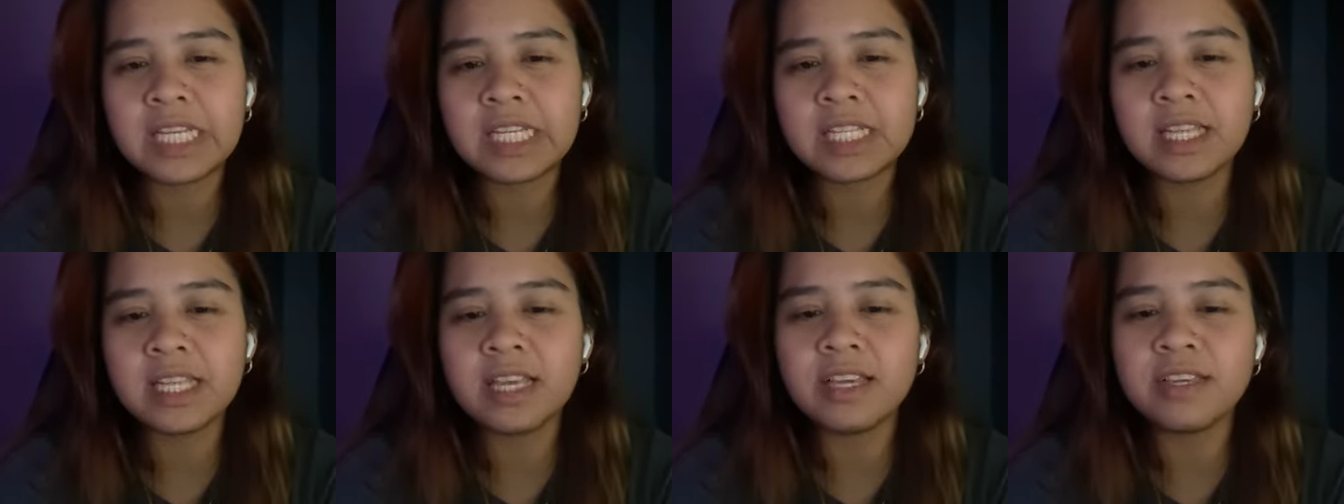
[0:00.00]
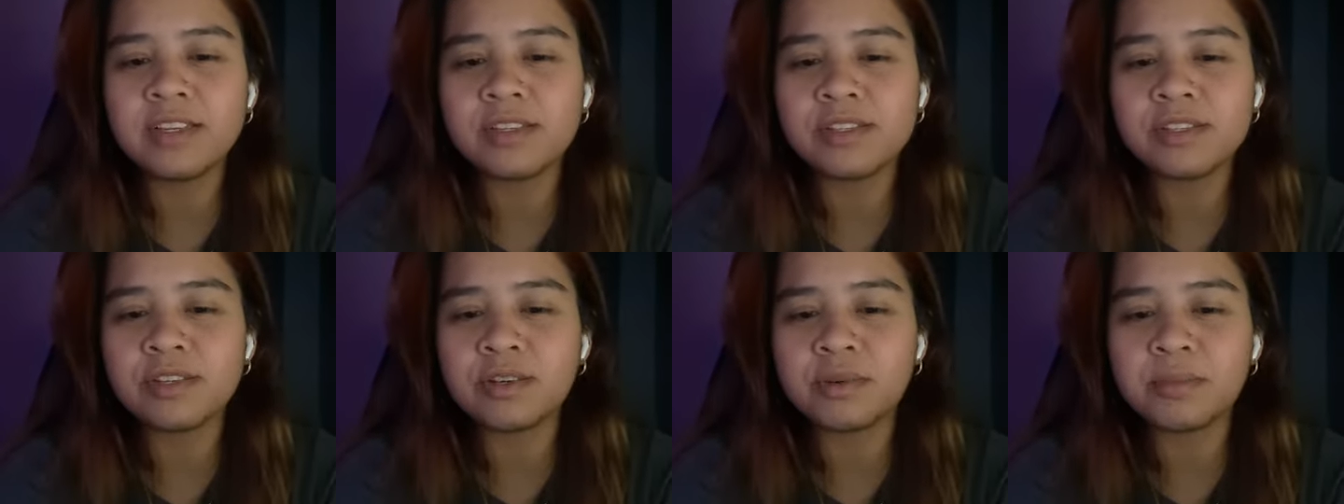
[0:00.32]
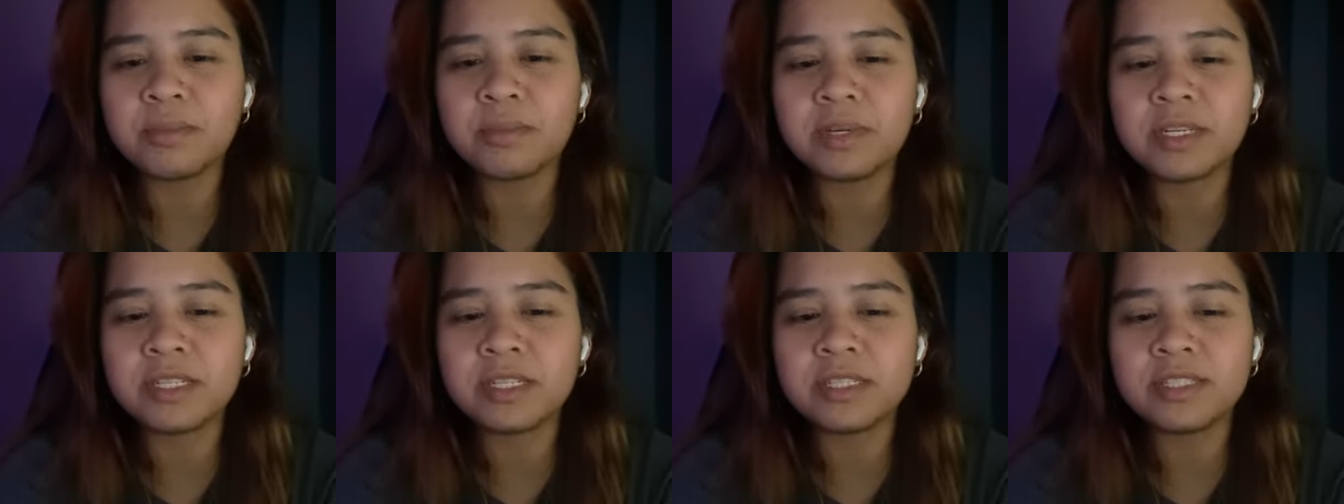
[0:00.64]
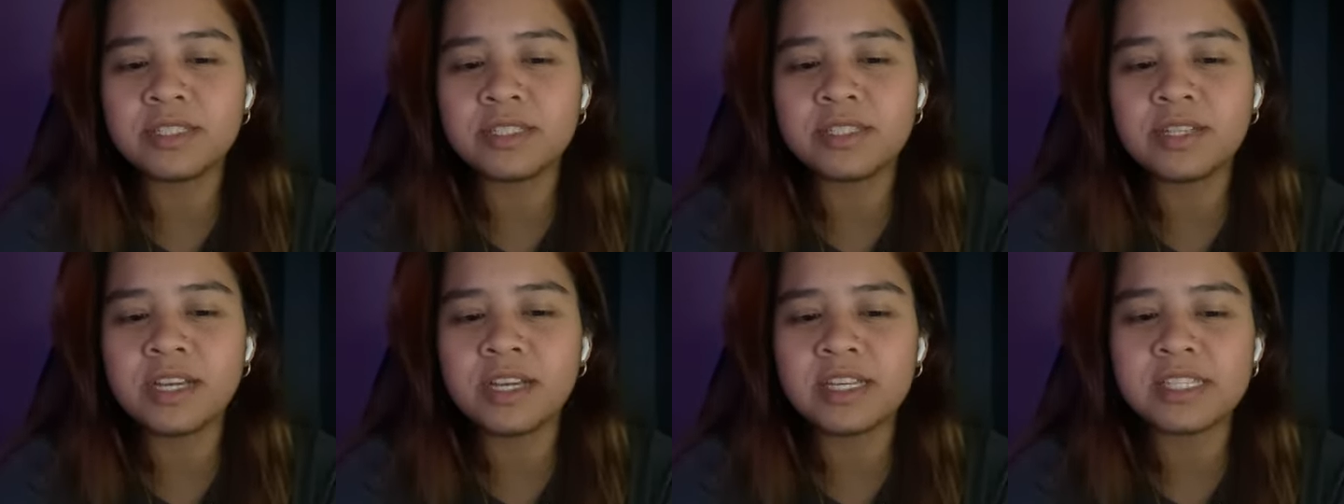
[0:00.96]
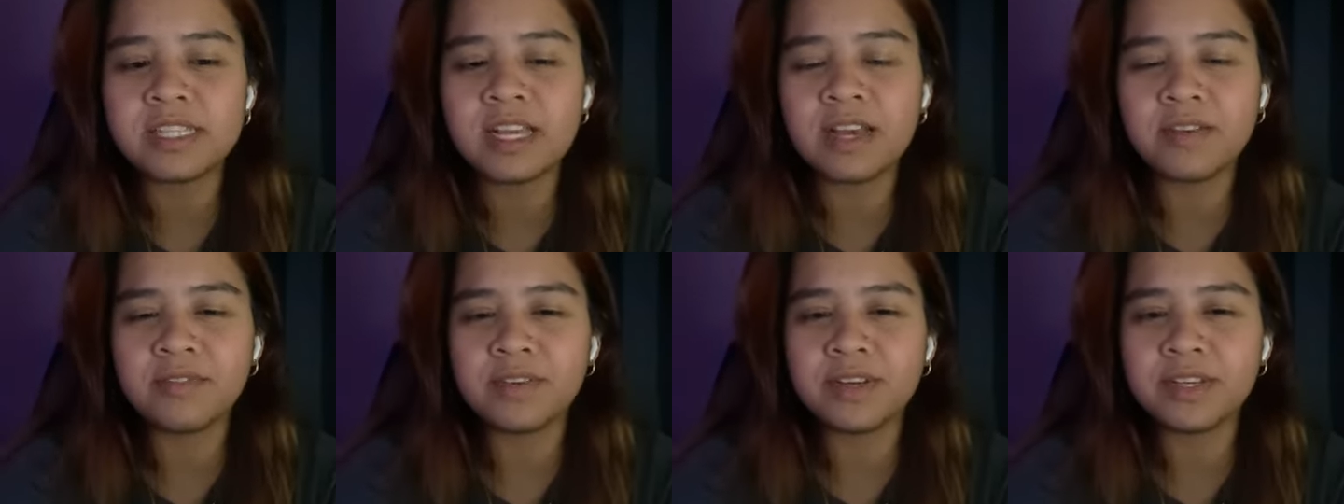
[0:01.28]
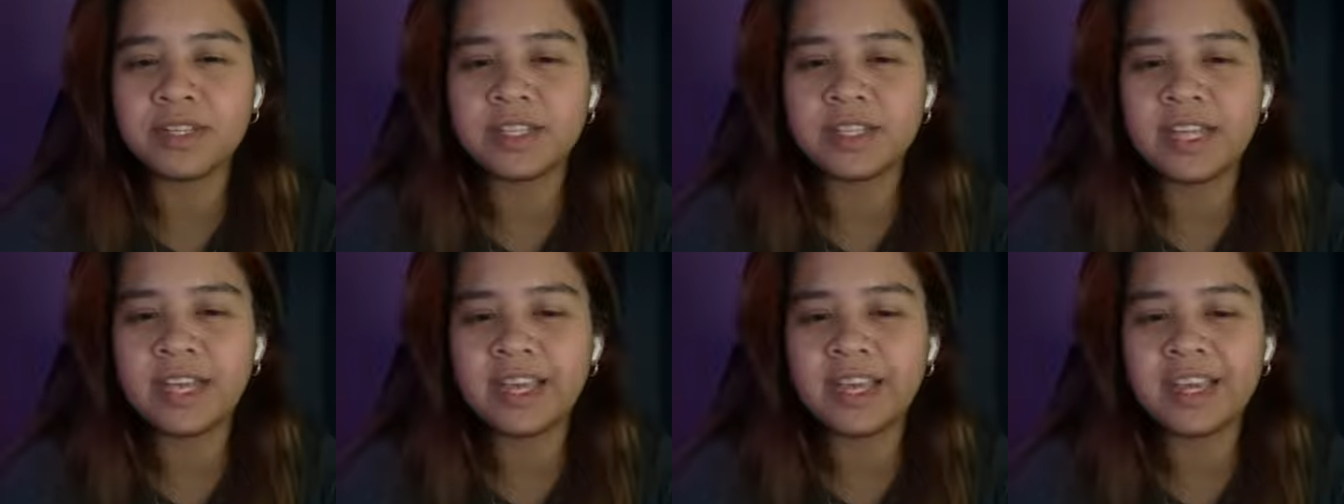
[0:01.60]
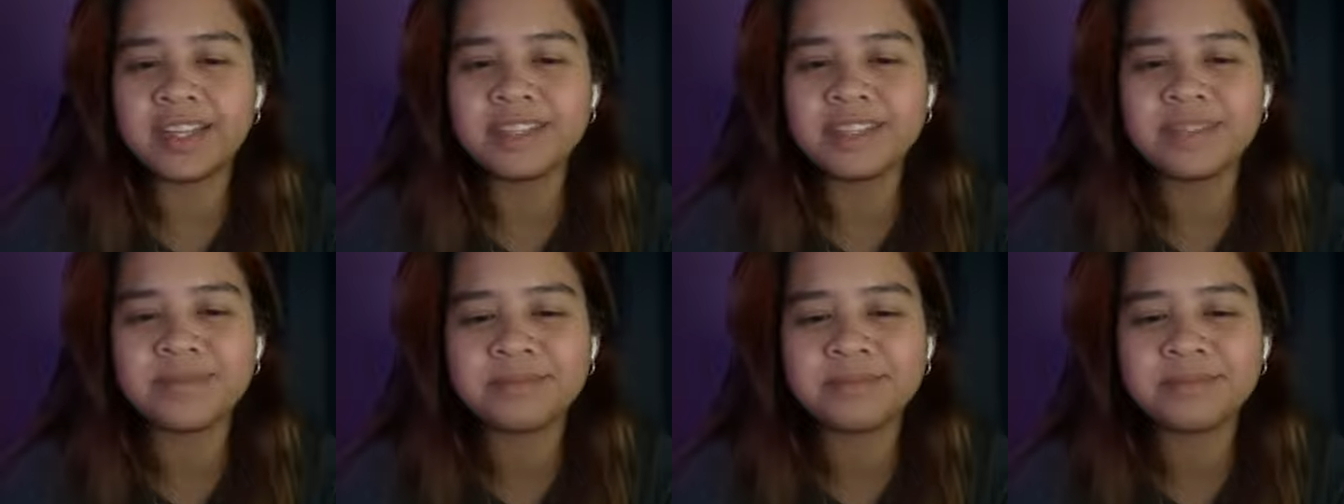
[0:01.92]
Thank you so much. You guys have a good day.